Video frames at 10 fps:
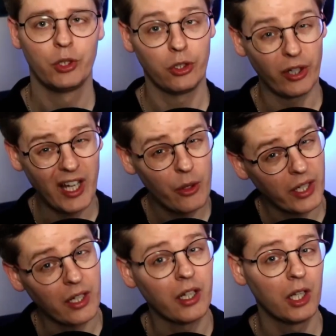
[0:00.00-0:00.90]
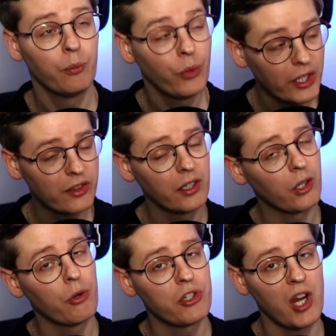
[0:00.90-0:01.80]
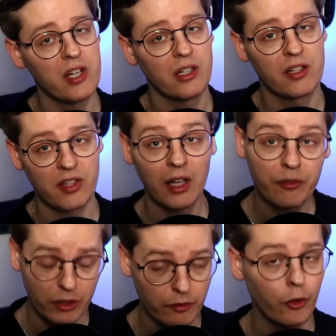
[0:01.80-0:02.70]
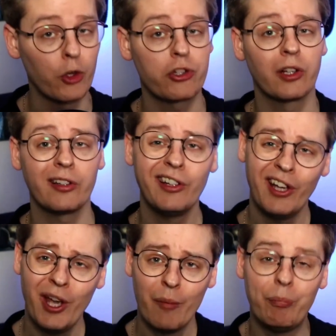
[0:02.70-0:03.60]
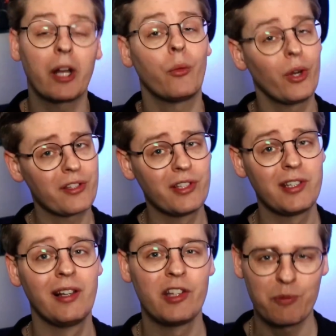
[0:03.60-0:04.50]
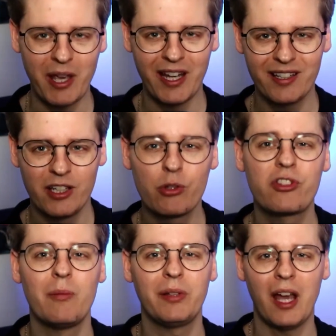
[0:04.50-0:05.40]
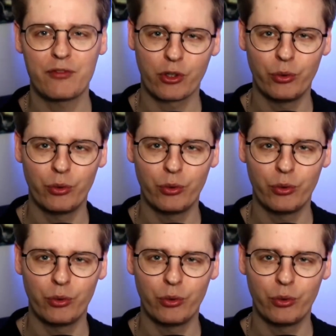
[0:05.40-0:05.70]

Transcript: Clerk.io cannot help with the negotiation itself, unfortunately, but once the deal is made, you simply have to